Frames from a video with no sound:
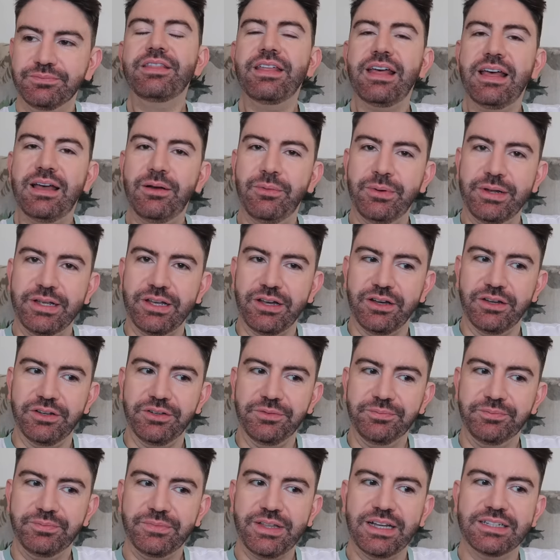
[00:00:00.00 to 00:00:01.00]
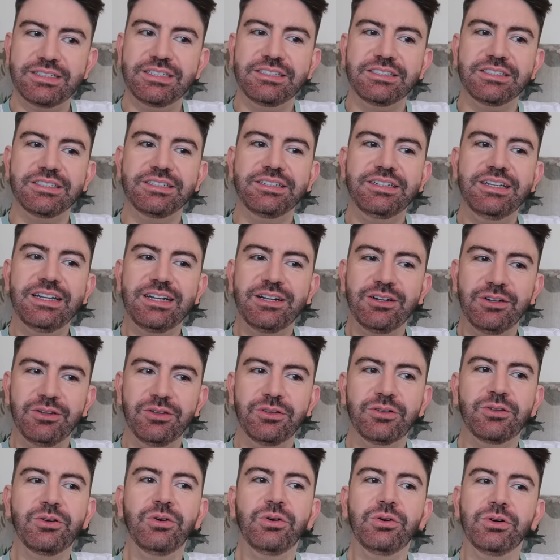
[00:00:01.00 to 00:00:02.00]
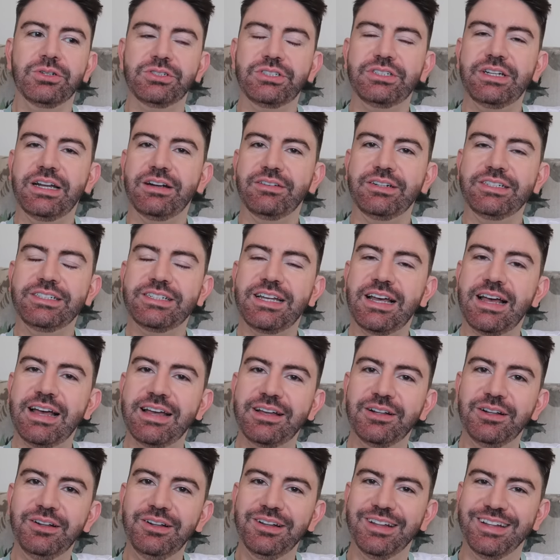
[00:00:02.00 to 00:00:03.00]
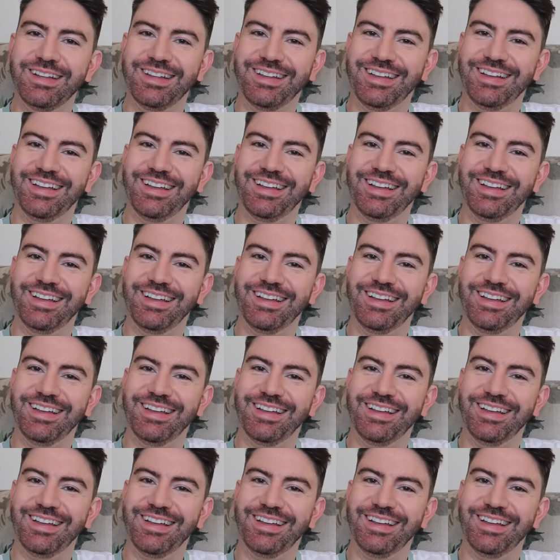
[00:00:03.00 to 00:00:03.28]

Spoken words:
There we go. That is a little cautionary tale